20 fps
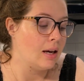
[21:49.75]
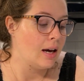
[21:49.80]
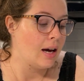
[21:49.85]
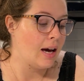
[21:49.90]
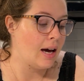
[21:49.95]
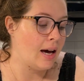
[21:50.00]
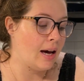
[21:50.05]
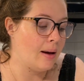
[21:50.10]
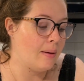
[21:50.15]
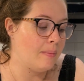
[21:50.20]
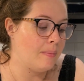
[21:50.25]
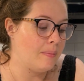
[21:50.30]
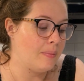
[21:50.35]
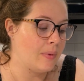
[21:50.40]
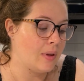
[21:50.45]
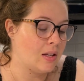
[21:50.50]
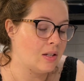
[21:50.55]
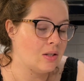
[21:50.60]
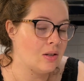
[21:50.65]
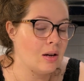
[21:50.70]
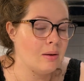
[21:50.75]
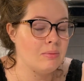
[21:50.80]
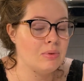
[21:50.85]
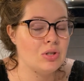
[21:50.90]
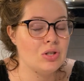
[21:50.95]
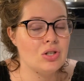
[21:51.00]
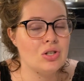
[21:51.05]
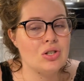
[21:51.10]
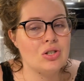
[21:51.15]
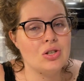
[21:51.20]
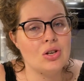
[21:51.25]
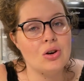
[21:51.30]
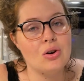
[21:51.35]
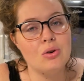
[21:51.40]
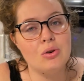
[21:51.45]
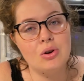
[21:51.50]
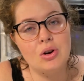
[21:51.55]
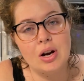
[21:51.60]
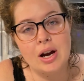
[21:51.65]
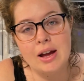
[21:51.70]
And so I'm so
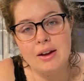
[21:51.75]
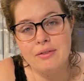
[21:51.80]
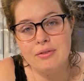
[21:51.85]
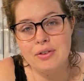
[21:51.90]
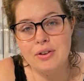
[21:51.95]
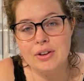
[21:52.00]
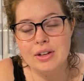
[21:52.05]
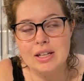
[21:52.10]
grateful.